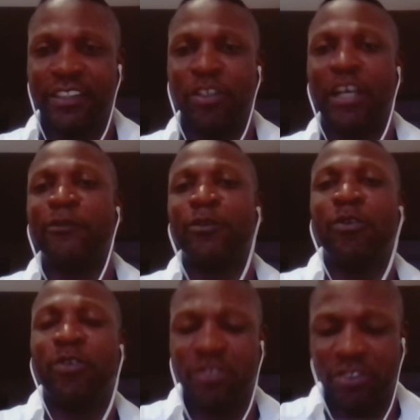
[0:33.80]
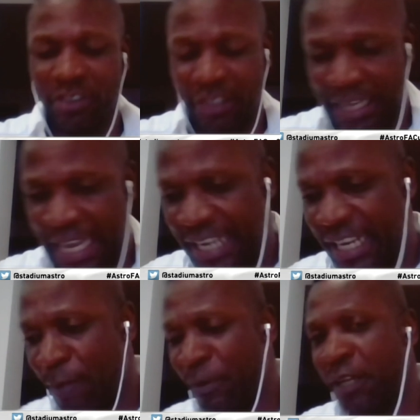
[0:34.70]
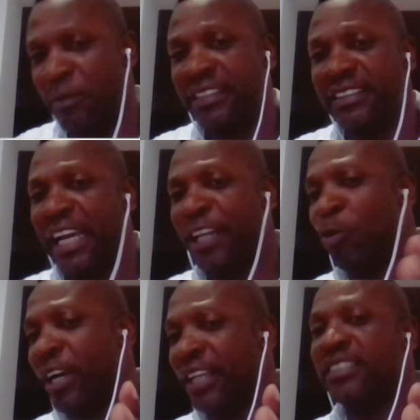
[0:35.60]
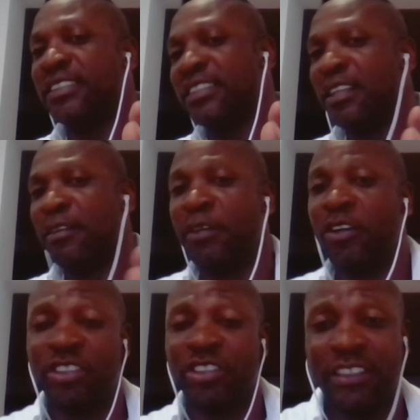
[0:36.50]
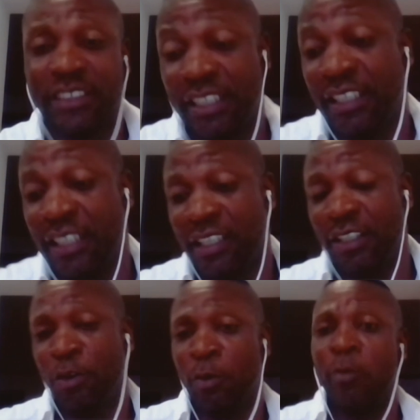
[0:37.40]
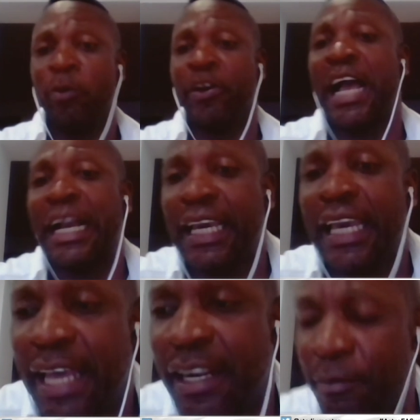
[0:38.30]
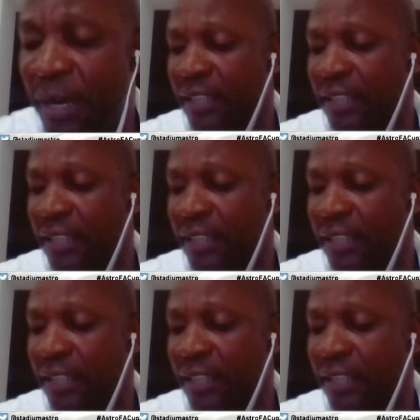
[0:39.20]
You have to line up a little bit sideways because he will react early.